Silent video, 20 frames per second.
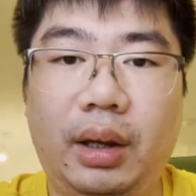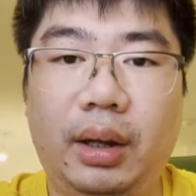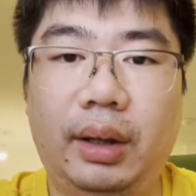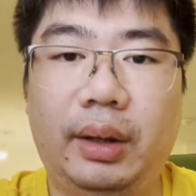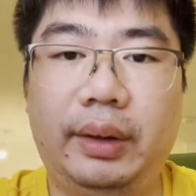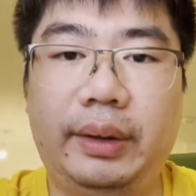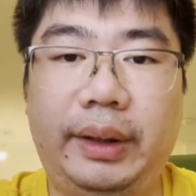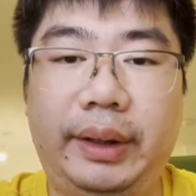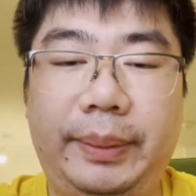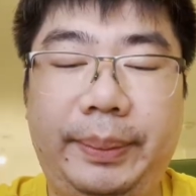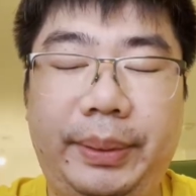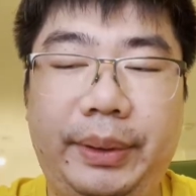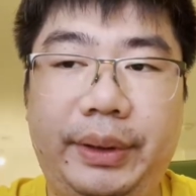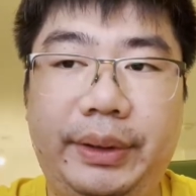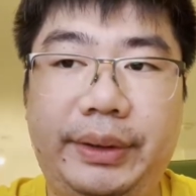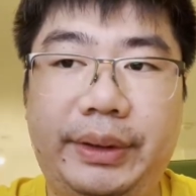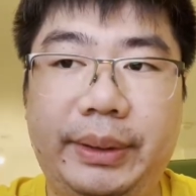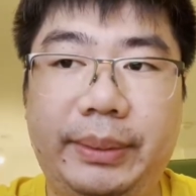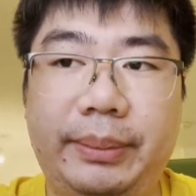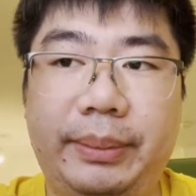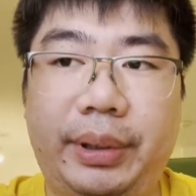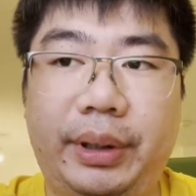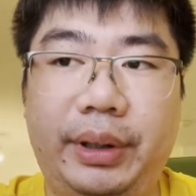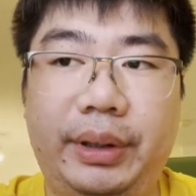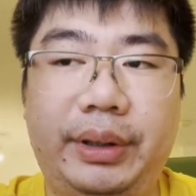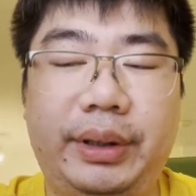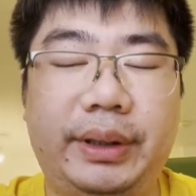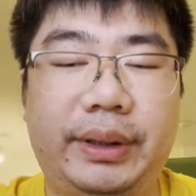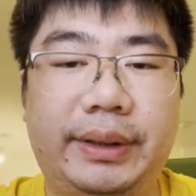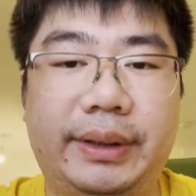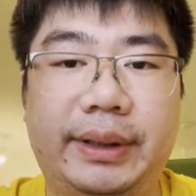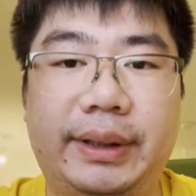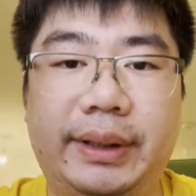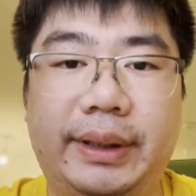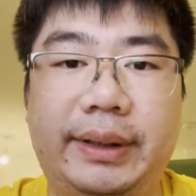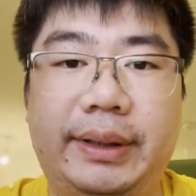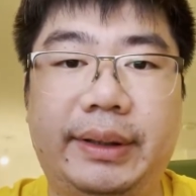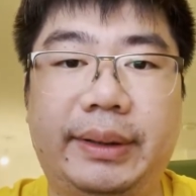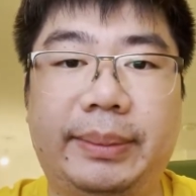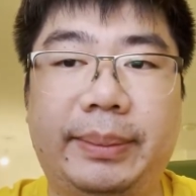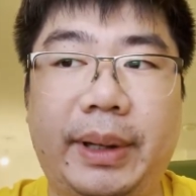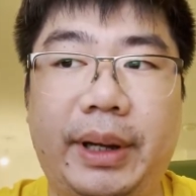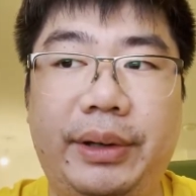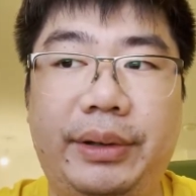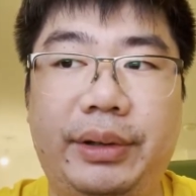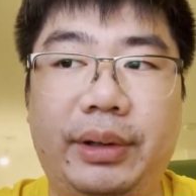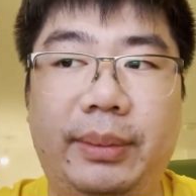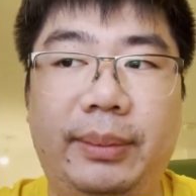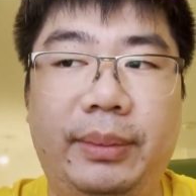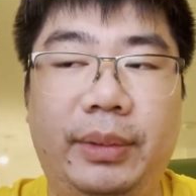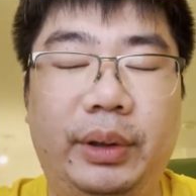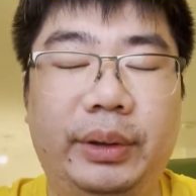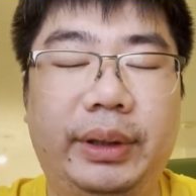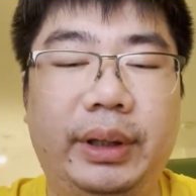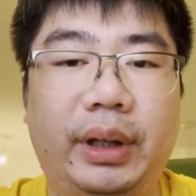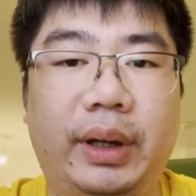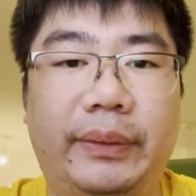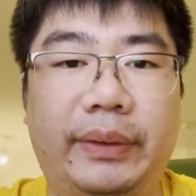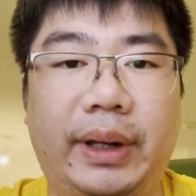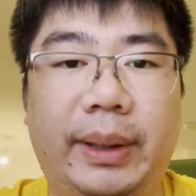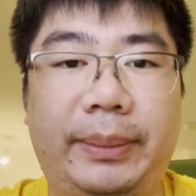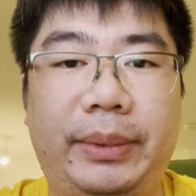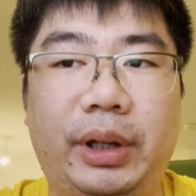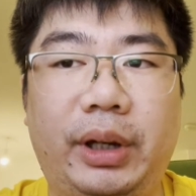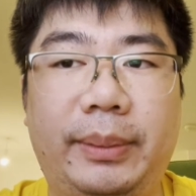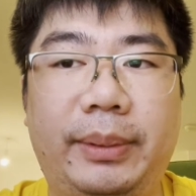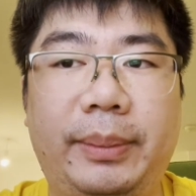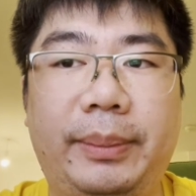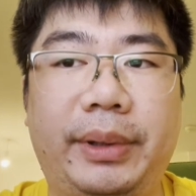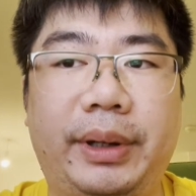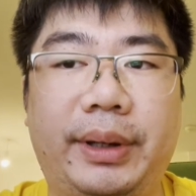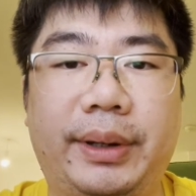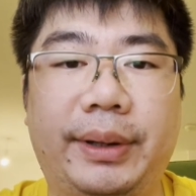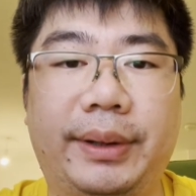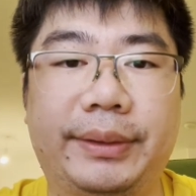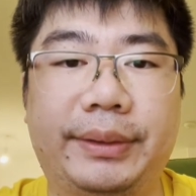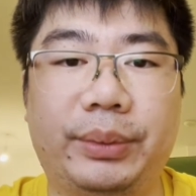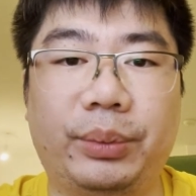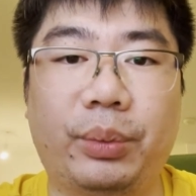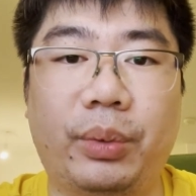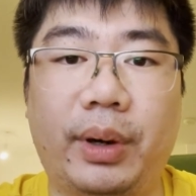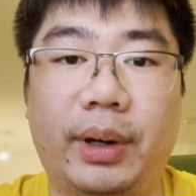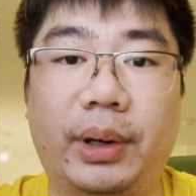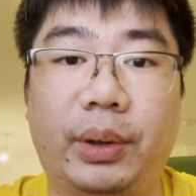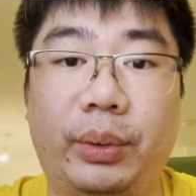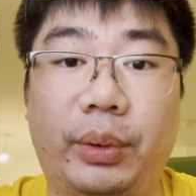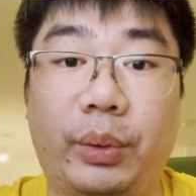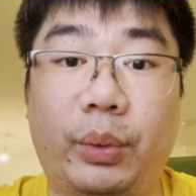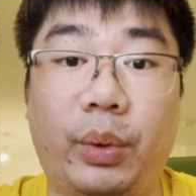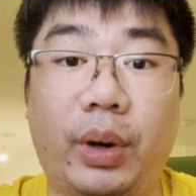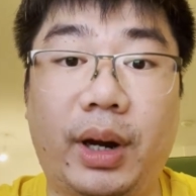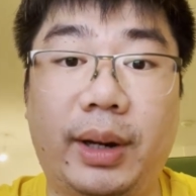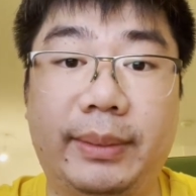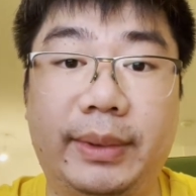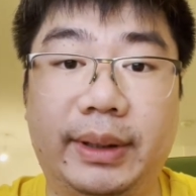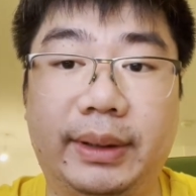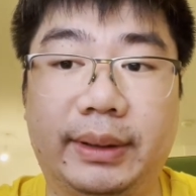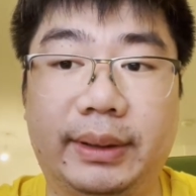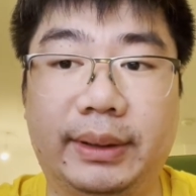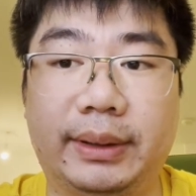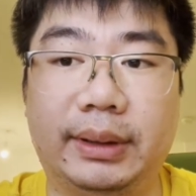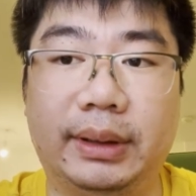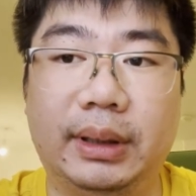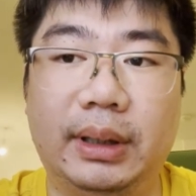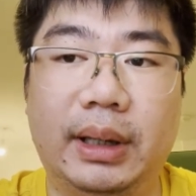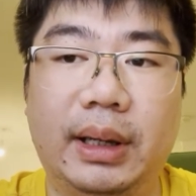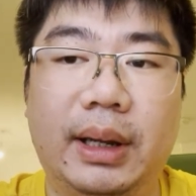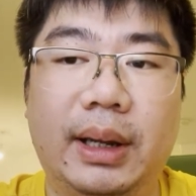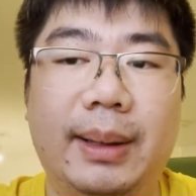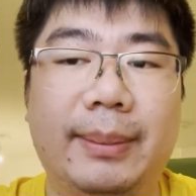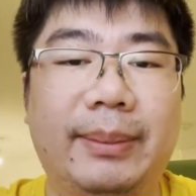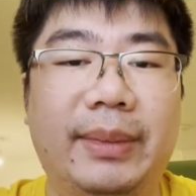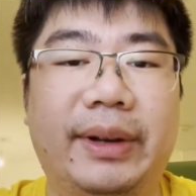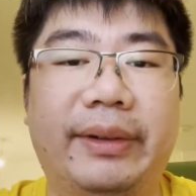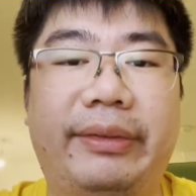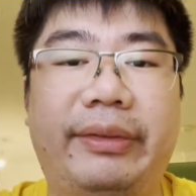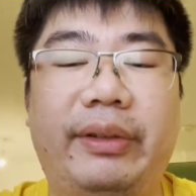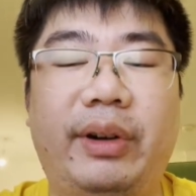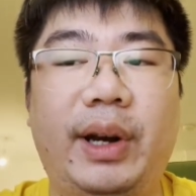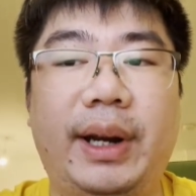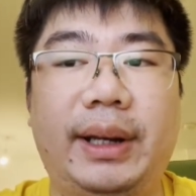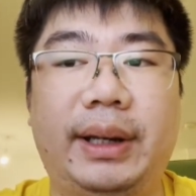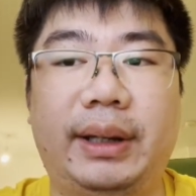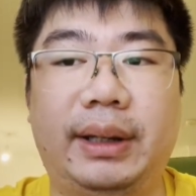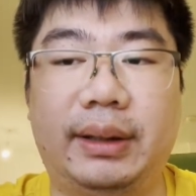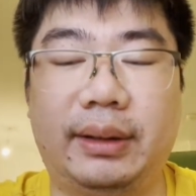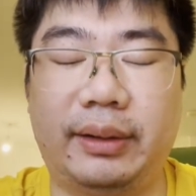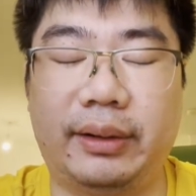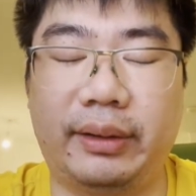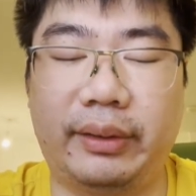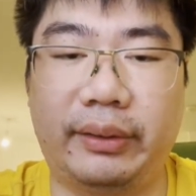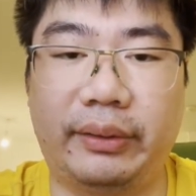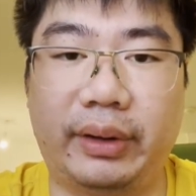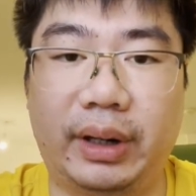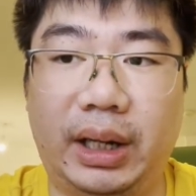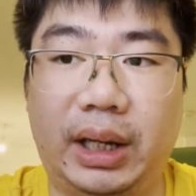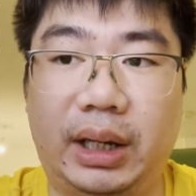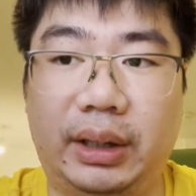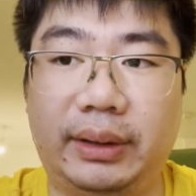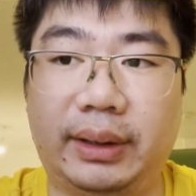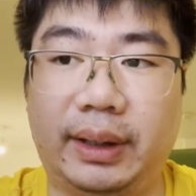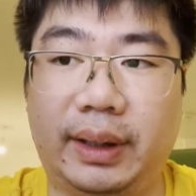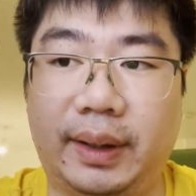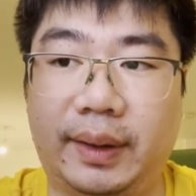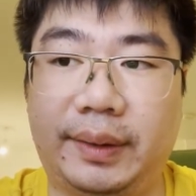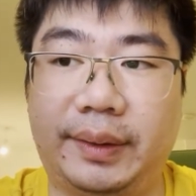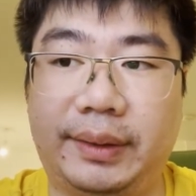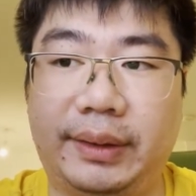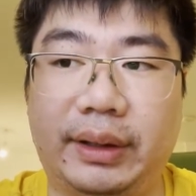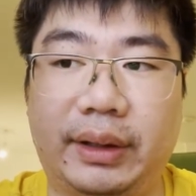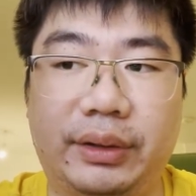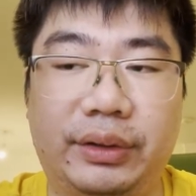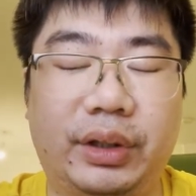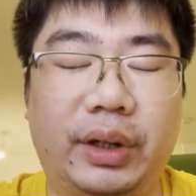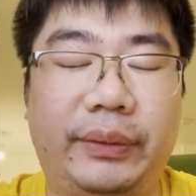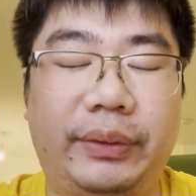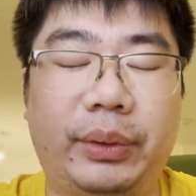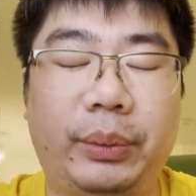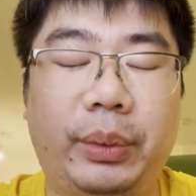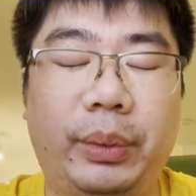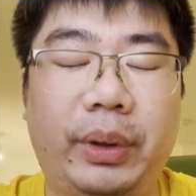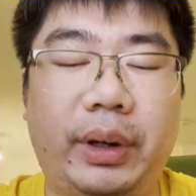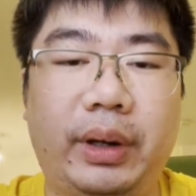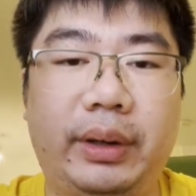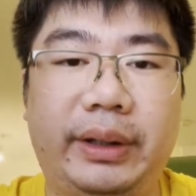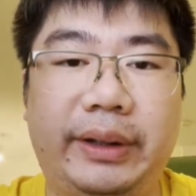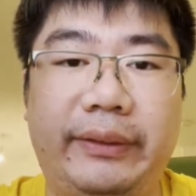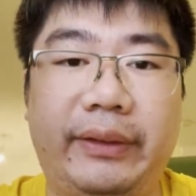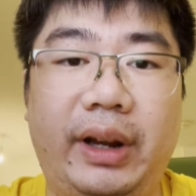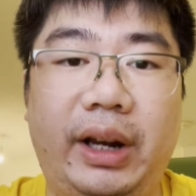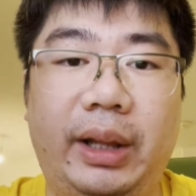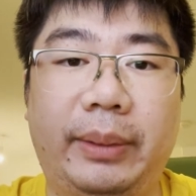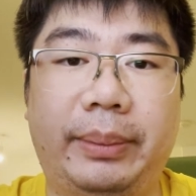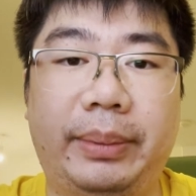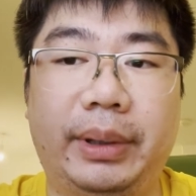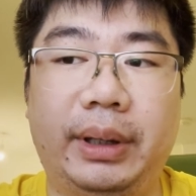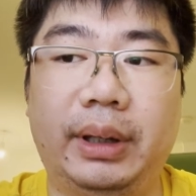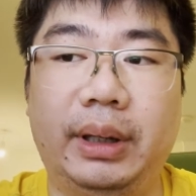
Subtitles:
This person purchased this special model of laptop because work requirement. My friend Vlad is a software developer.